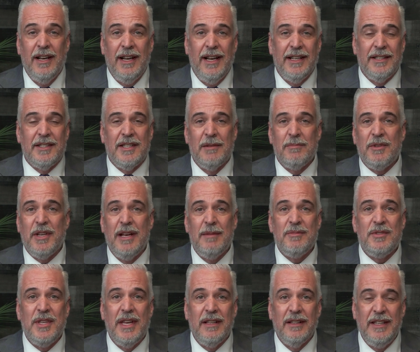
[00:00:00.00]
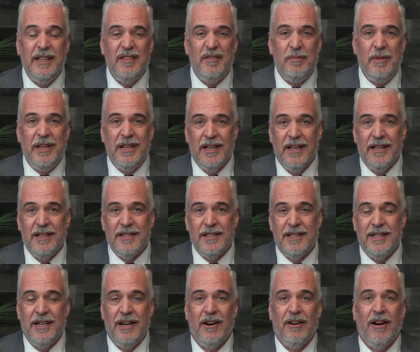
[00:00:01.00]
And sometimes they leave because
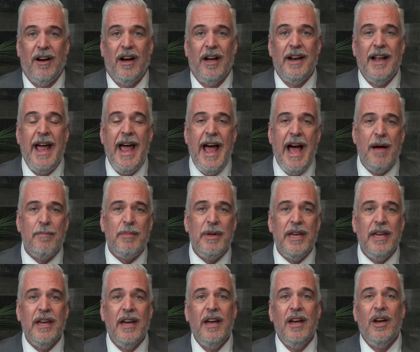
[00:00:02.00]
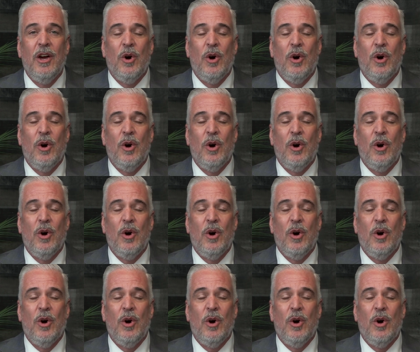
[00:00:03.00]
they're unhappy,